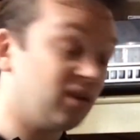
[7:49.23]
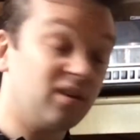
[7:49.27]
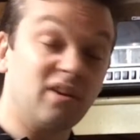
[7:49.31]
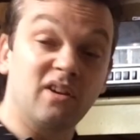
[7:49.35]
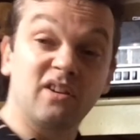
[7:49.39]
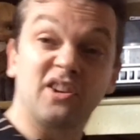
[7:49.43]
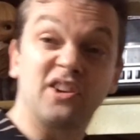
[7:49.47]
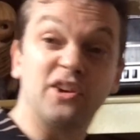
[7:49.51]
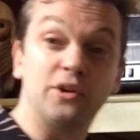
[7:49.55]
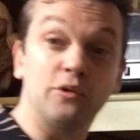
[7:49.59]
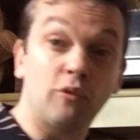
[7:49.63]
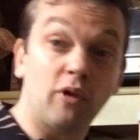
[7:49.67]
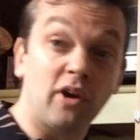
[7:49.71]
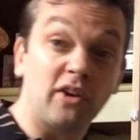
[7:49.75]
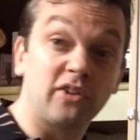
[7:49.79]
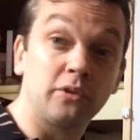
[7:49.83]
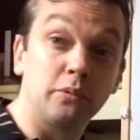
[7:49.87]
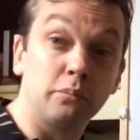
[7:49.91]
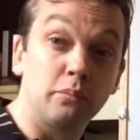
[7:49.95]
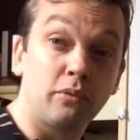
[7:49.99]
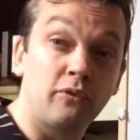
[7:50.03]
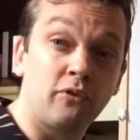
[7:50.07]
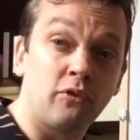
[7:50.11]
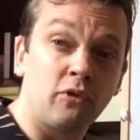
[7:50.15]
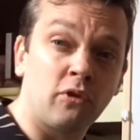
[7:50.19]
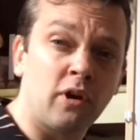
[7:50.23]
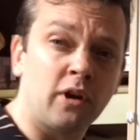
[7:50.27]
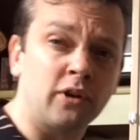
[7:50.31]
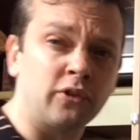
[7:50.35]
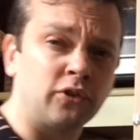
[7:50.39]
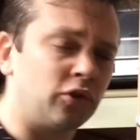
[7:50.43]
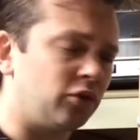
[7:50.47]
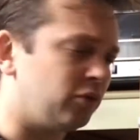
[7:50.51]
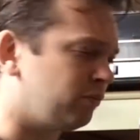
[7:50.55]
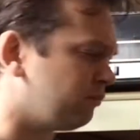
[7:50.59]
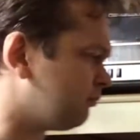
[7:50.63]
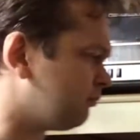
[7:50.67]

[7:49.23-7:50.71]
Can you write it before I do?